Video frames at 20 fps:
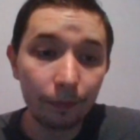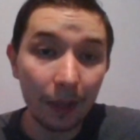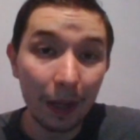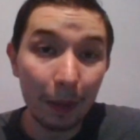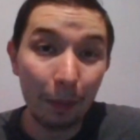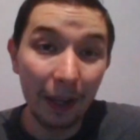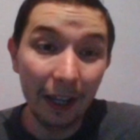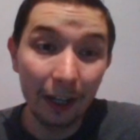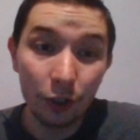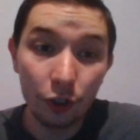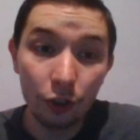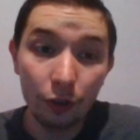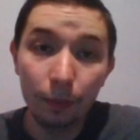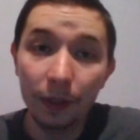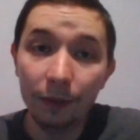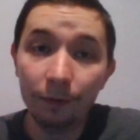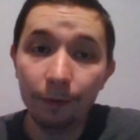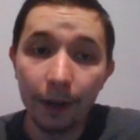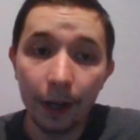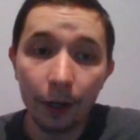black should
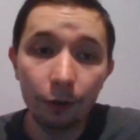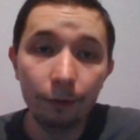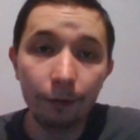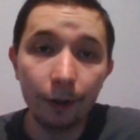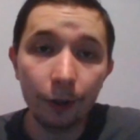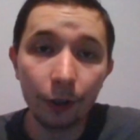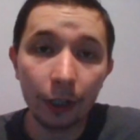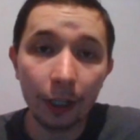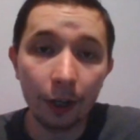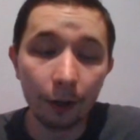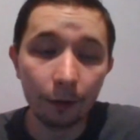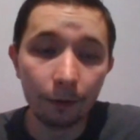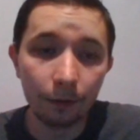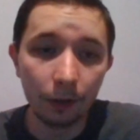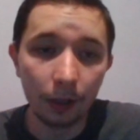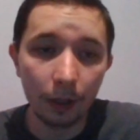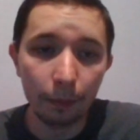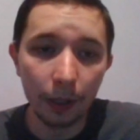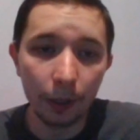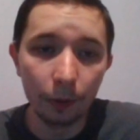be very, very
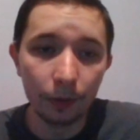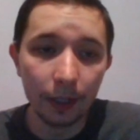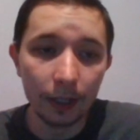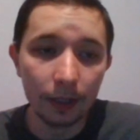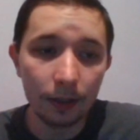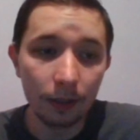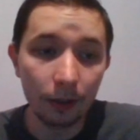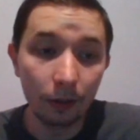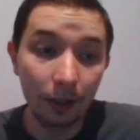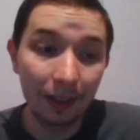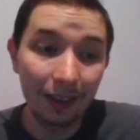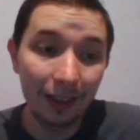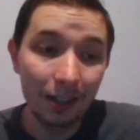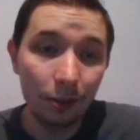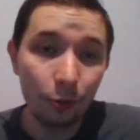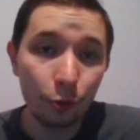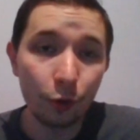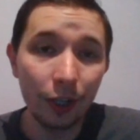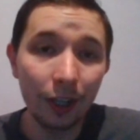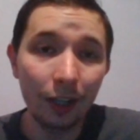careful about this. It
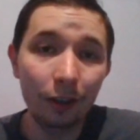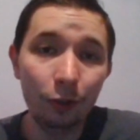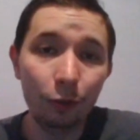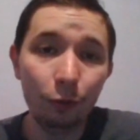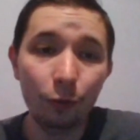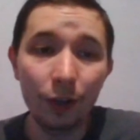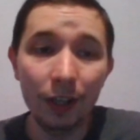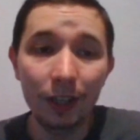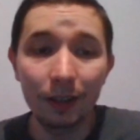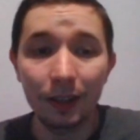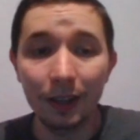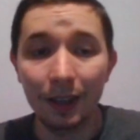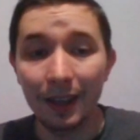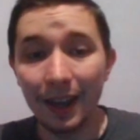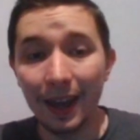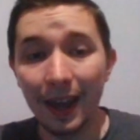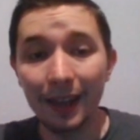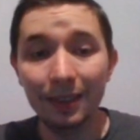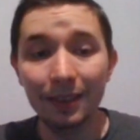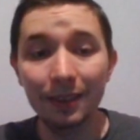is tricky to win
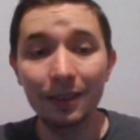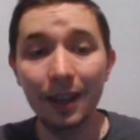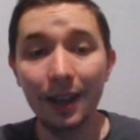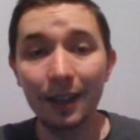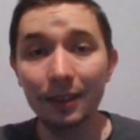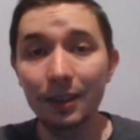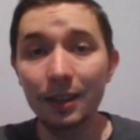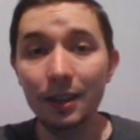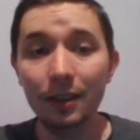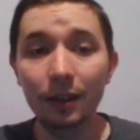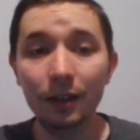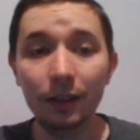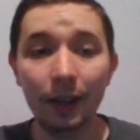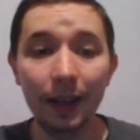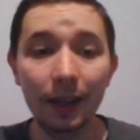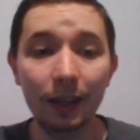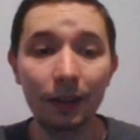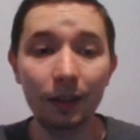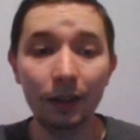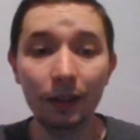and ending
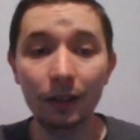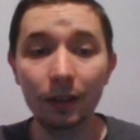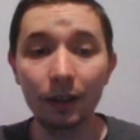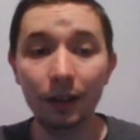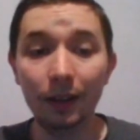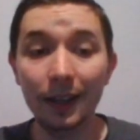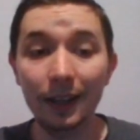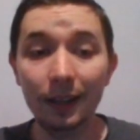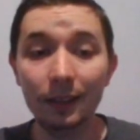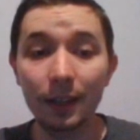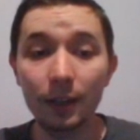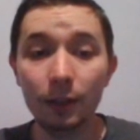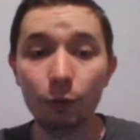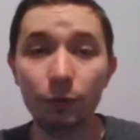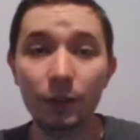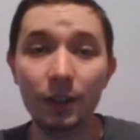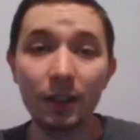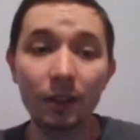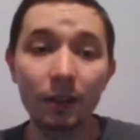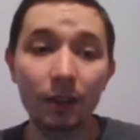like
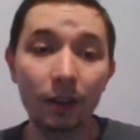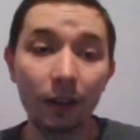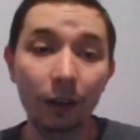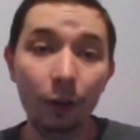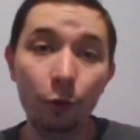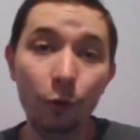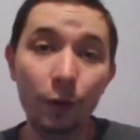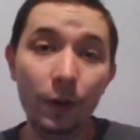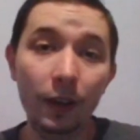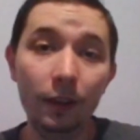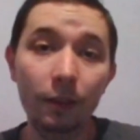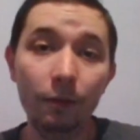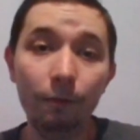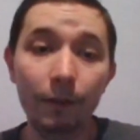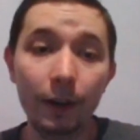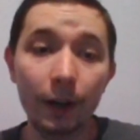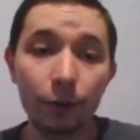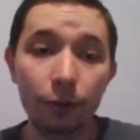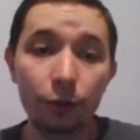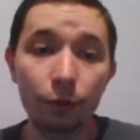this one, queen
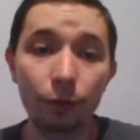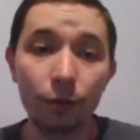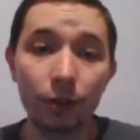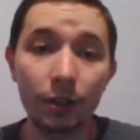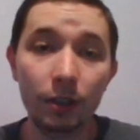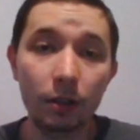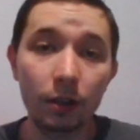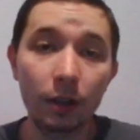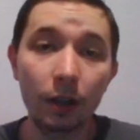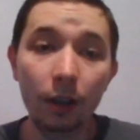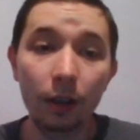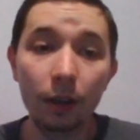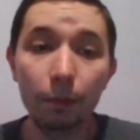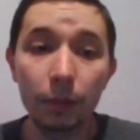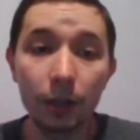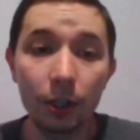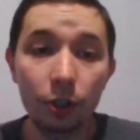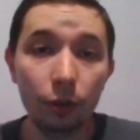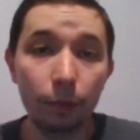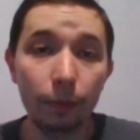versus
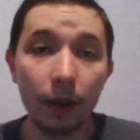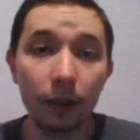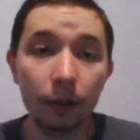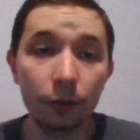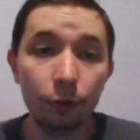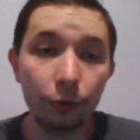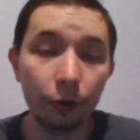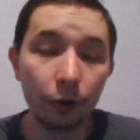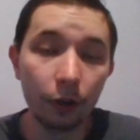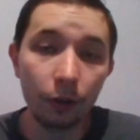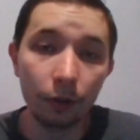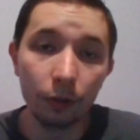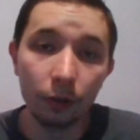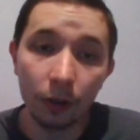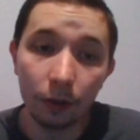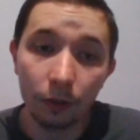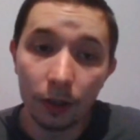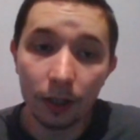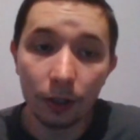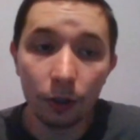bishop and rook. You
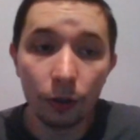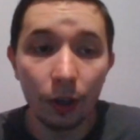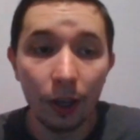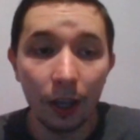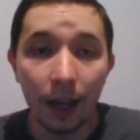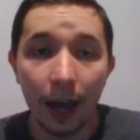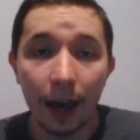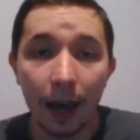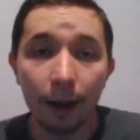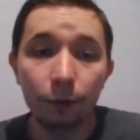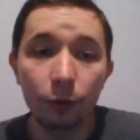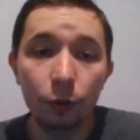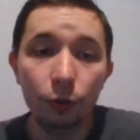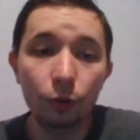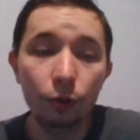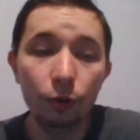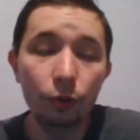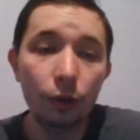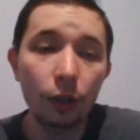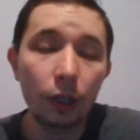know, so you have
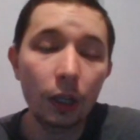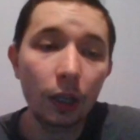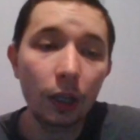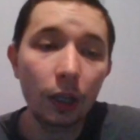to